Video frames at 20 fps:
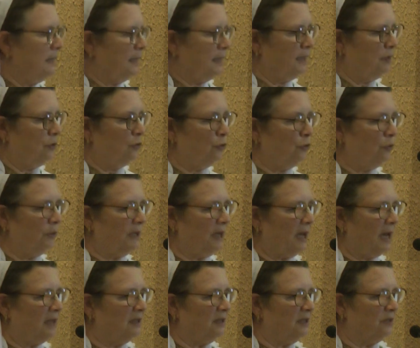He knew he
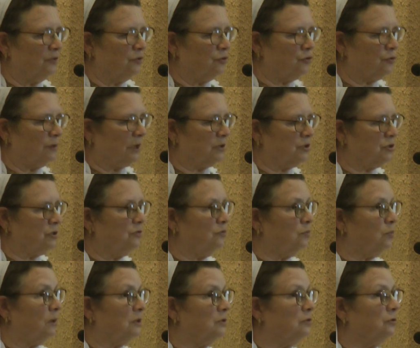had the
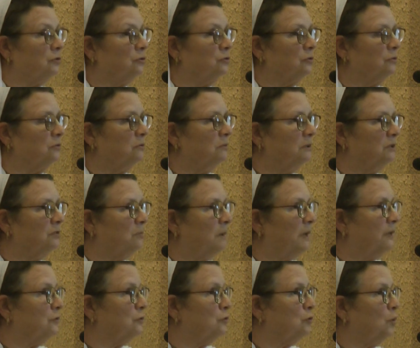instructions, what to do. His
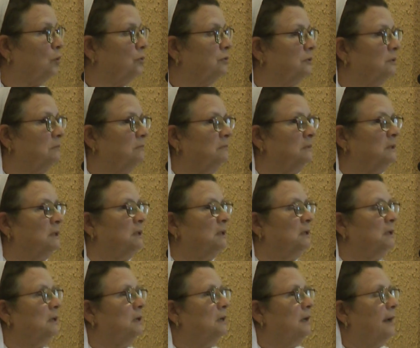mother told him.
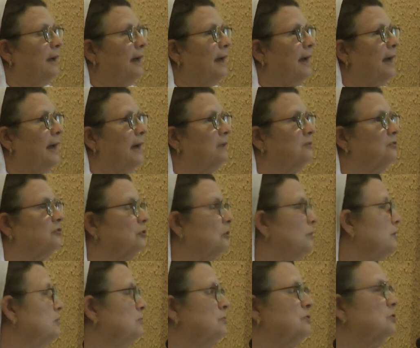And
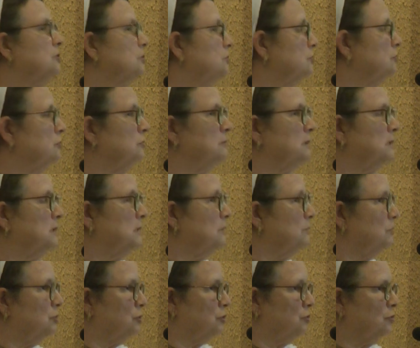so he was going to do it. He
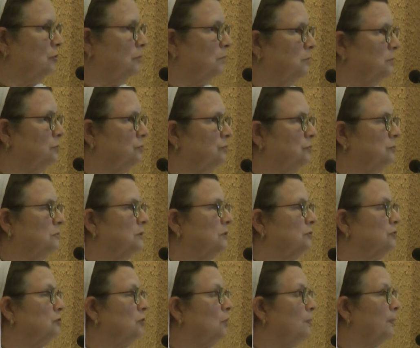was determined to do
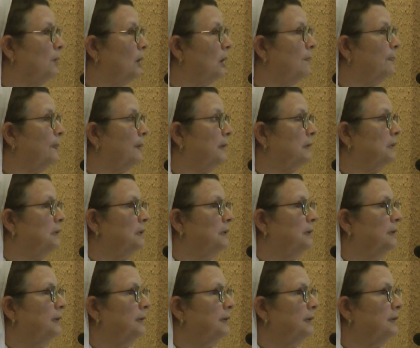it. So Prabhupada,
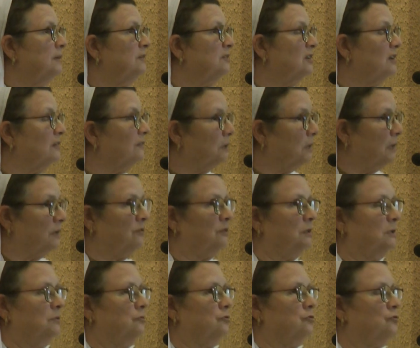he's given us
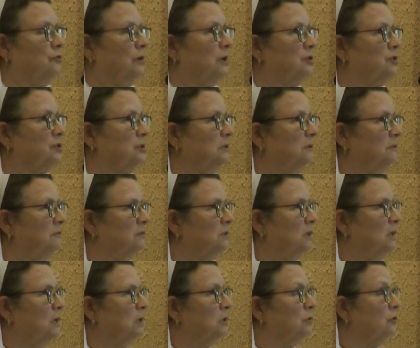the instructions.
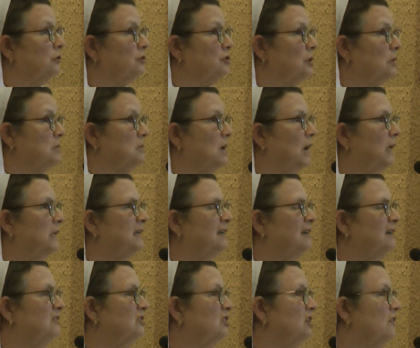Lord
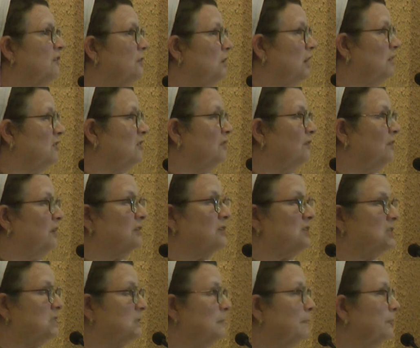Chaitanya has given us a
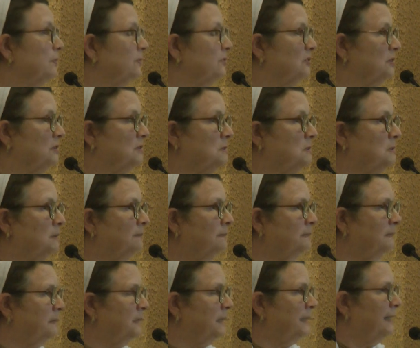very simple system.